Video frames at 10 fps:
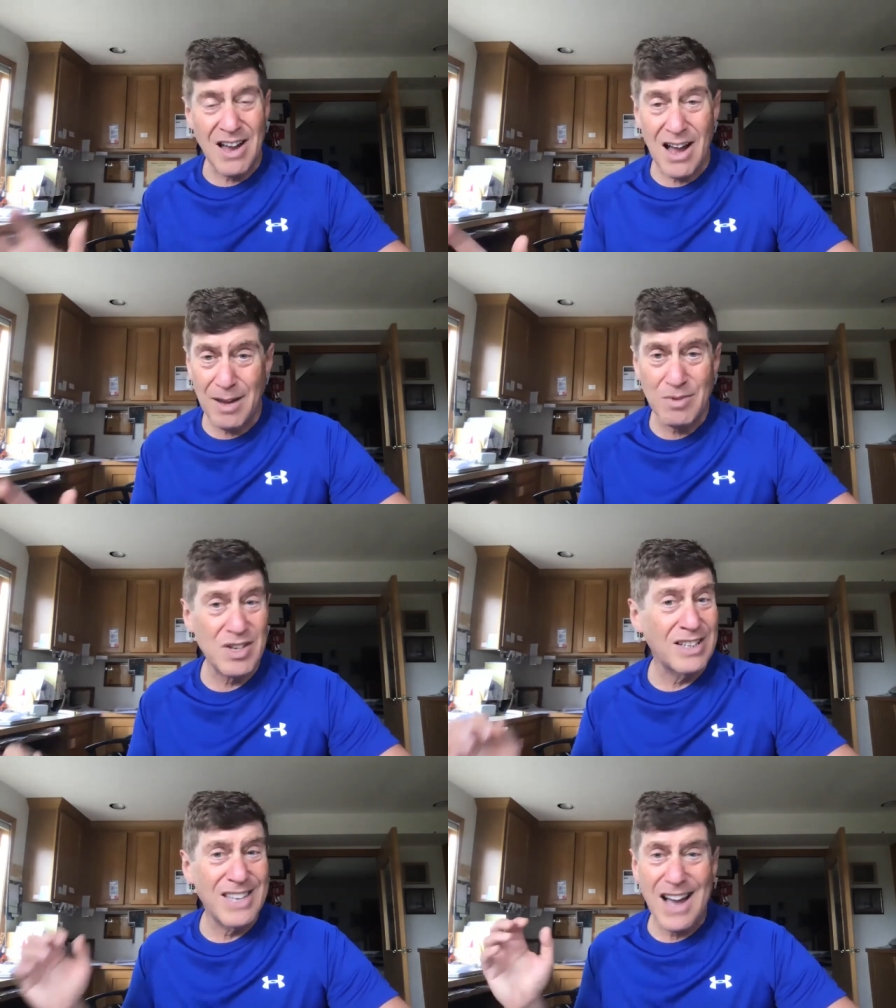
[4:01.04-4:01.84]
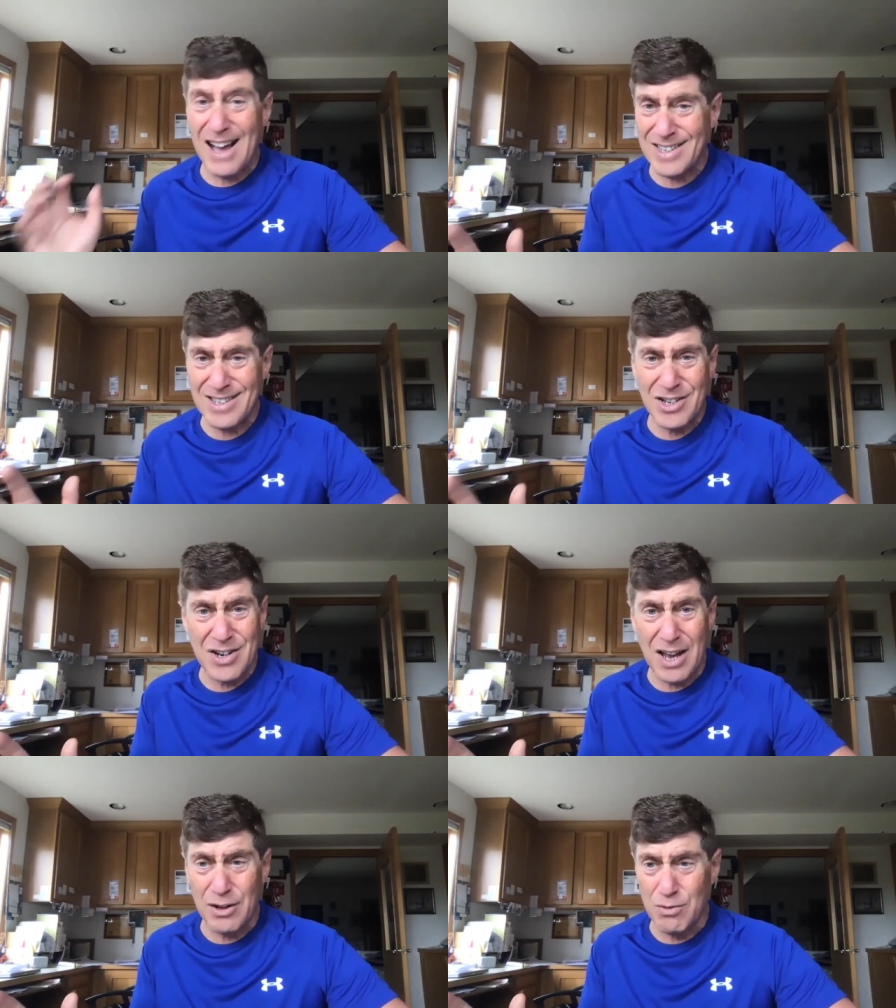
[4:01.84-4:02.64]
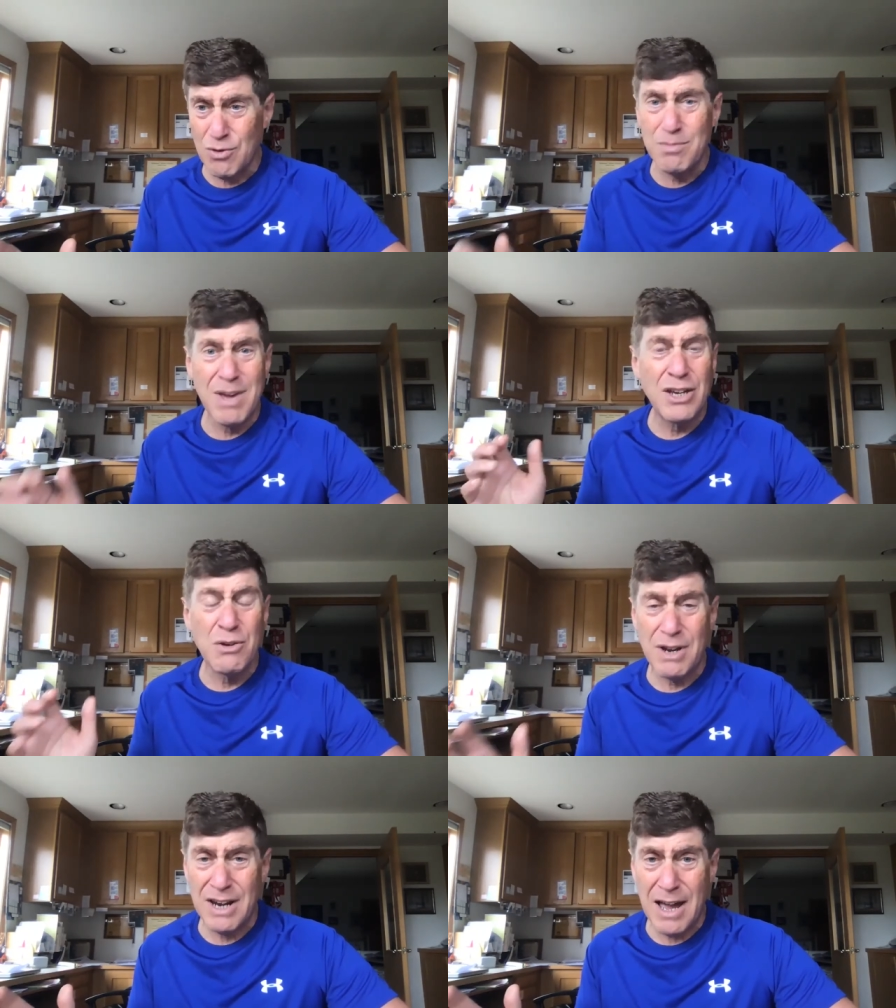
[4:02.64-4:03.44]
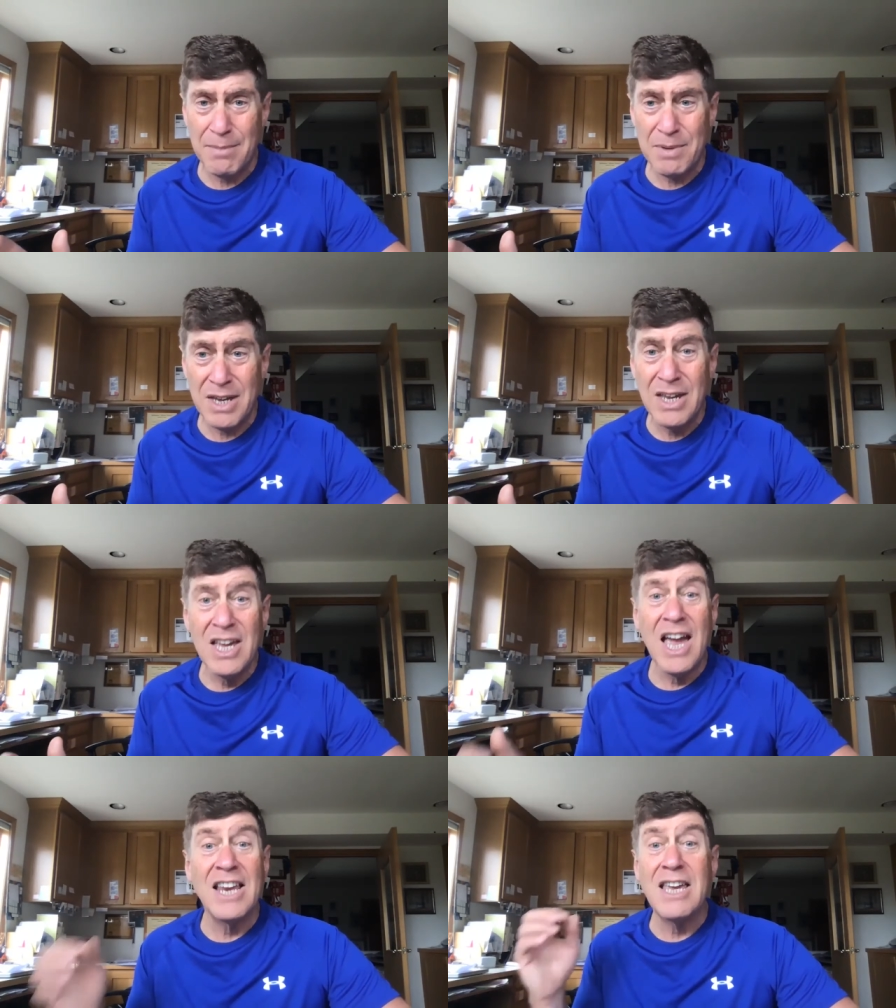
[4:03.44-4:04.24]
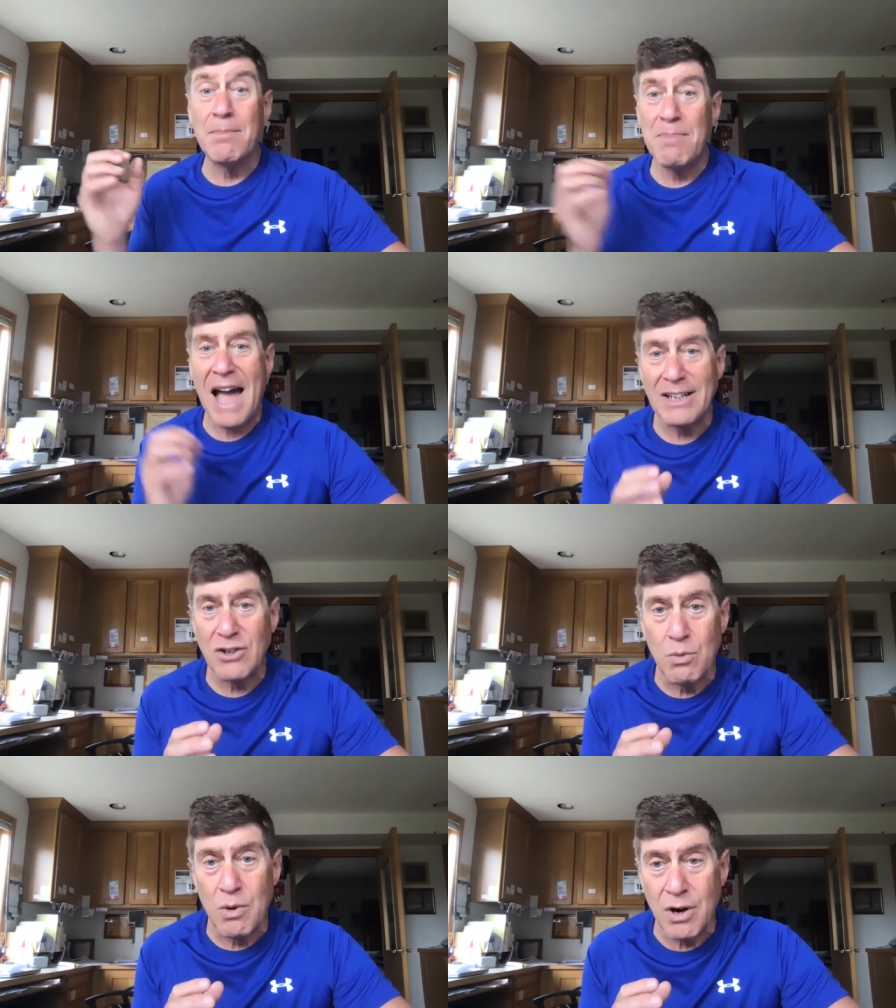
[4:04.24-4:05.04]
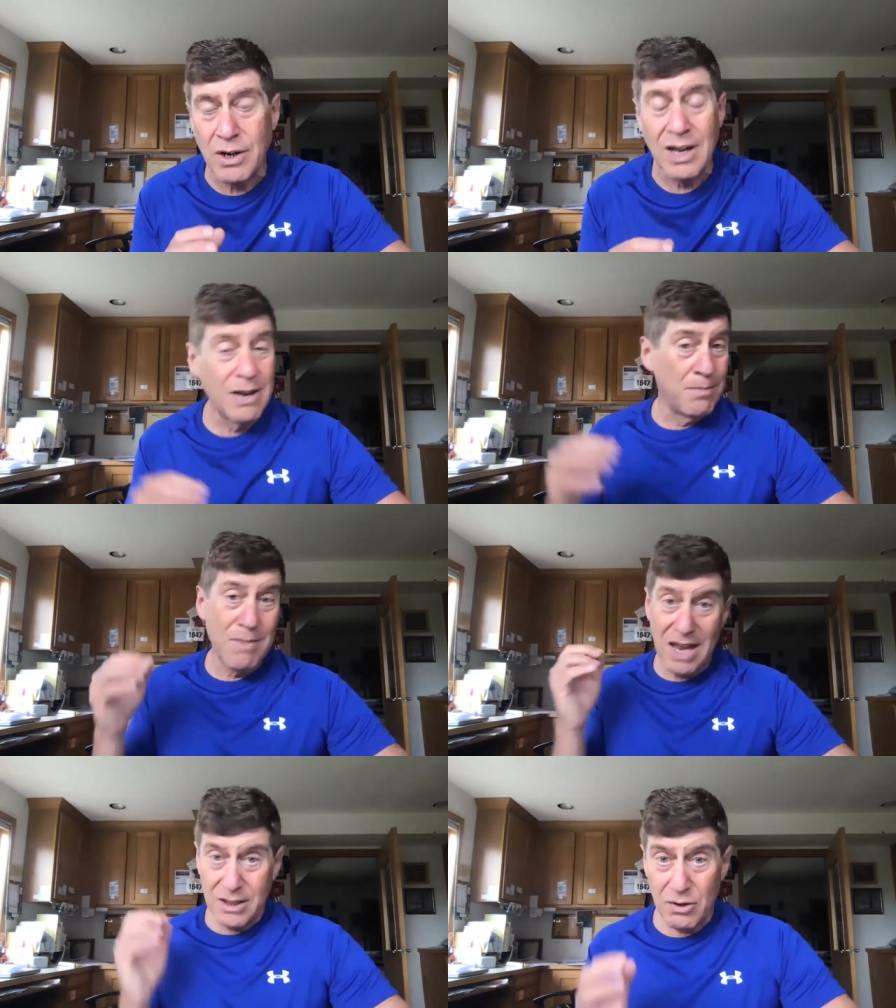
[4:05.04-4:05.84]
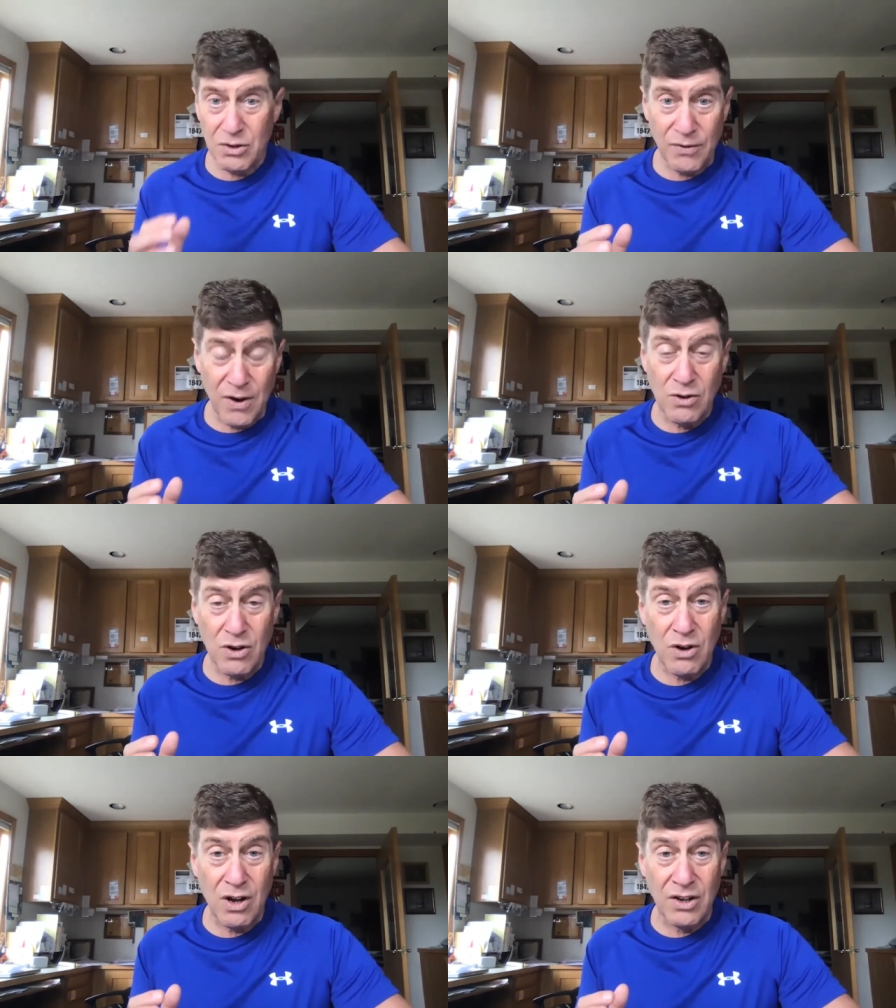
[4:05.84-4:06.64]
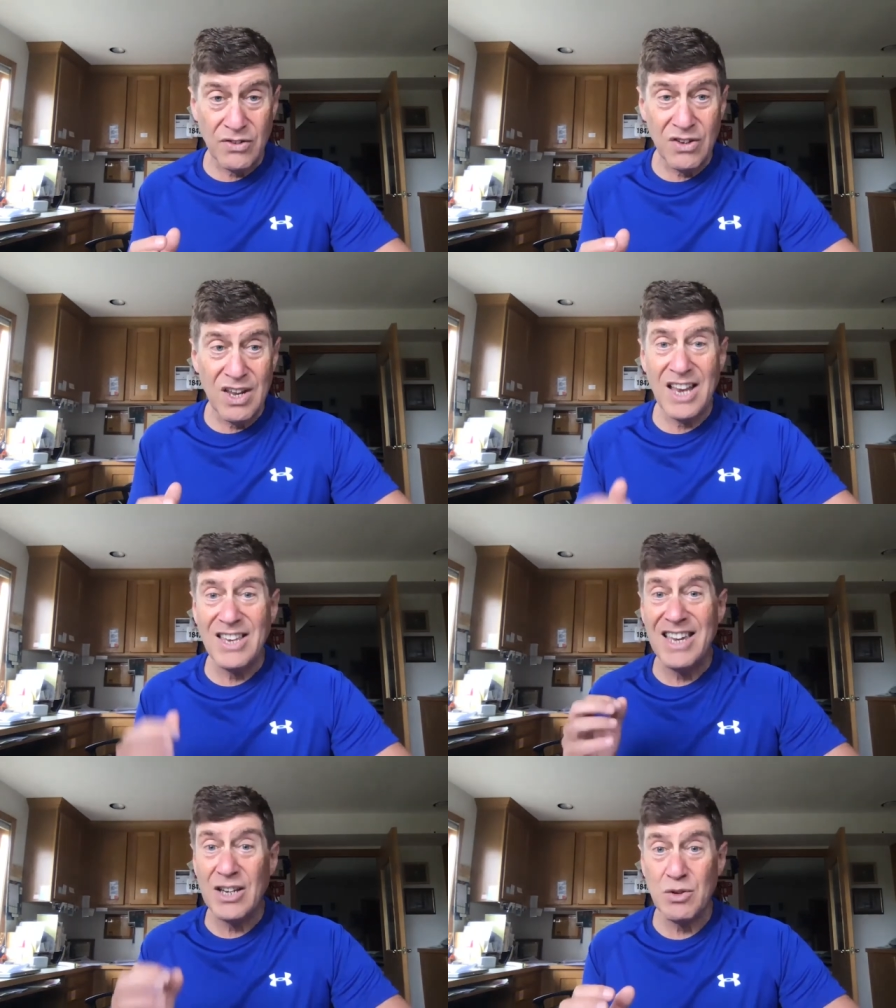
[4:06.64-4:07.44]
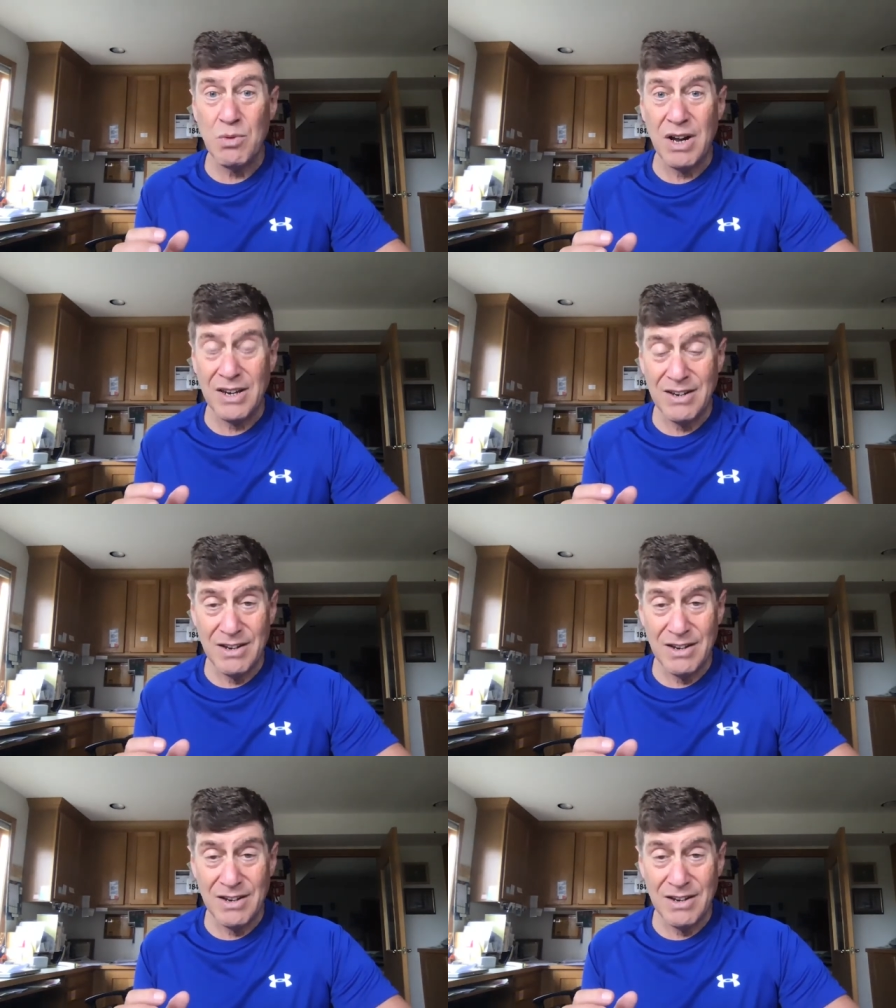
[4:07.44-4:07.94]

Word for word: time suck the oxygen out of the room make you unhappy and get back to work make those phone calls and guess what